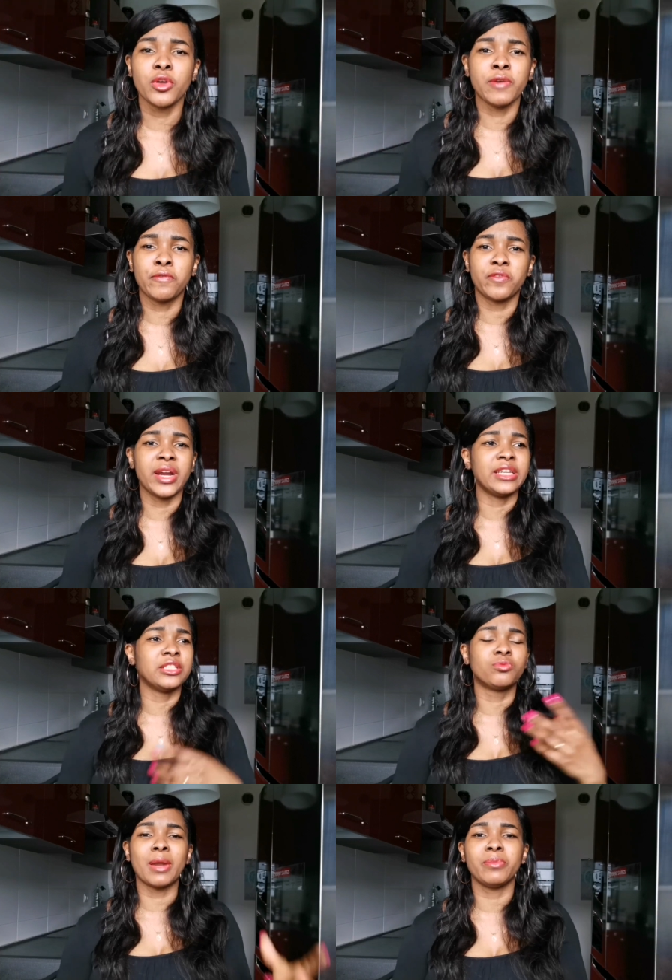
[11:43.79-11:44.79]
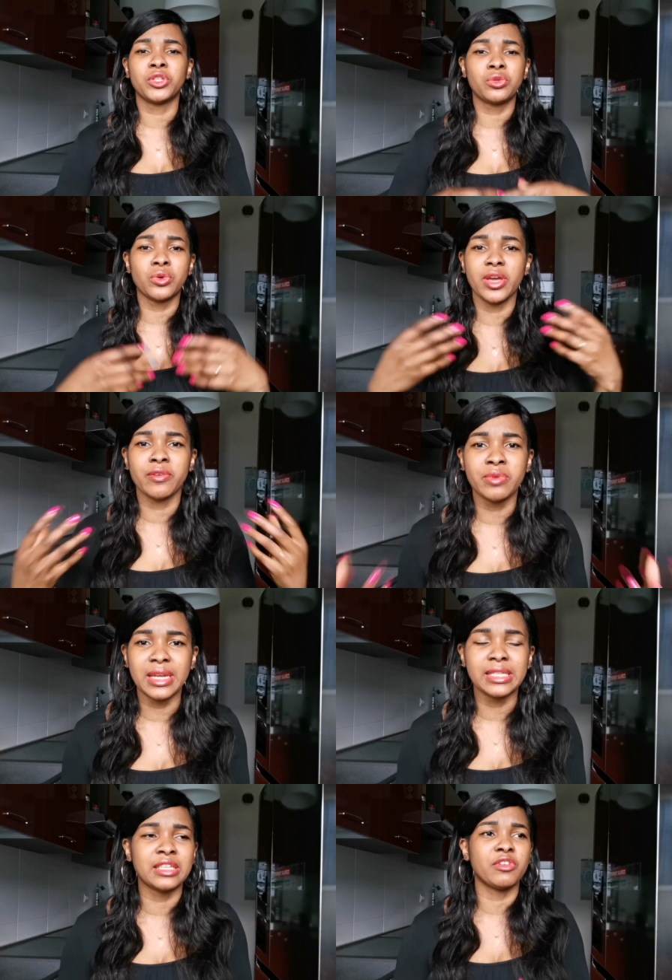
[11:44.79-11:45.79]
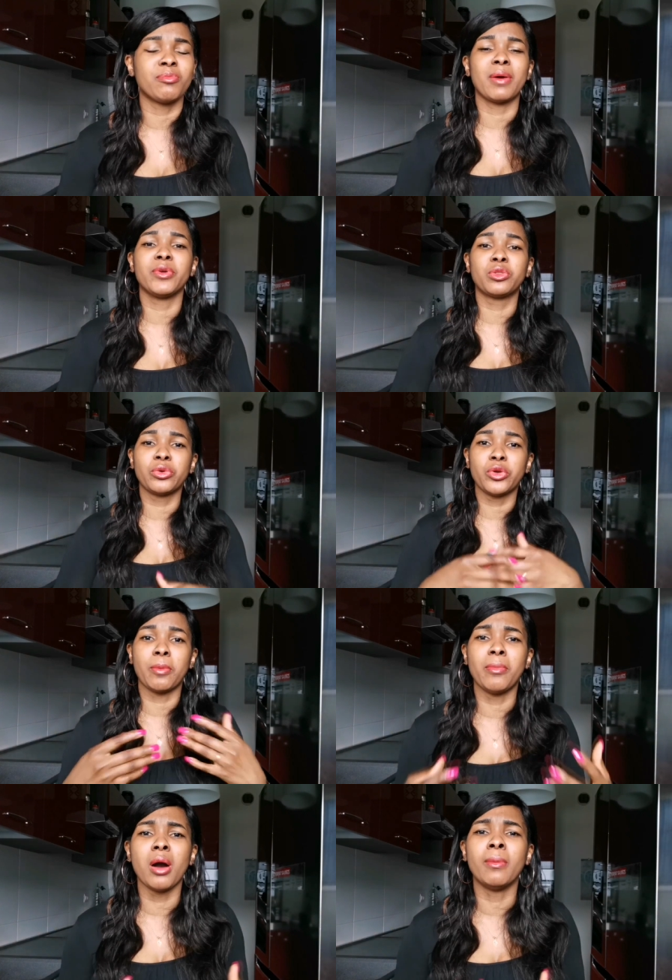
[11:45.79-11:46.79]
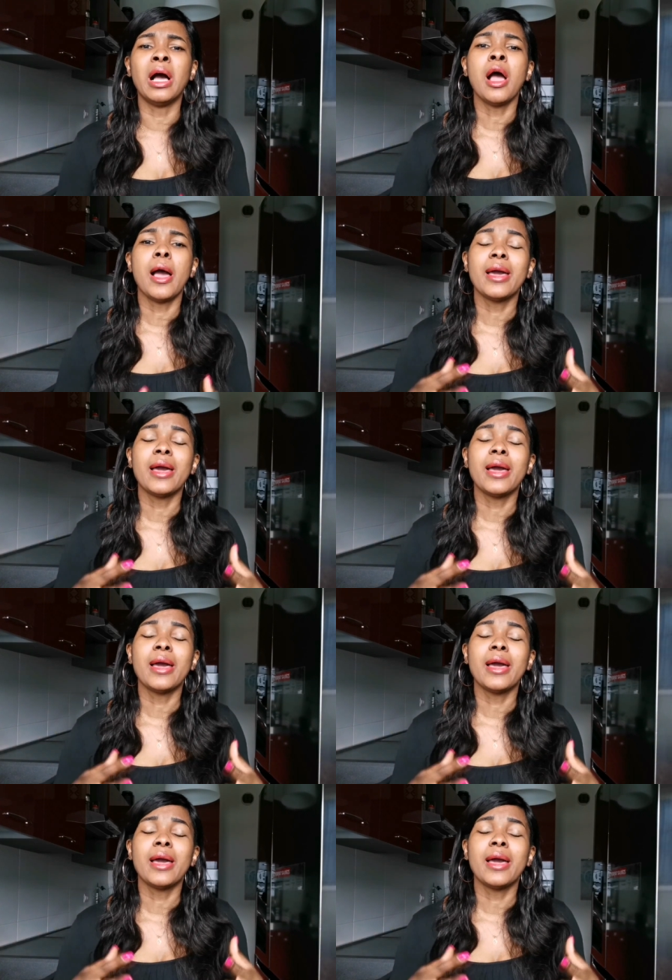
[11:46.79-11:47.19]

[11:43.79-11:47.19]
a friend it might be through a relative it might be through your mom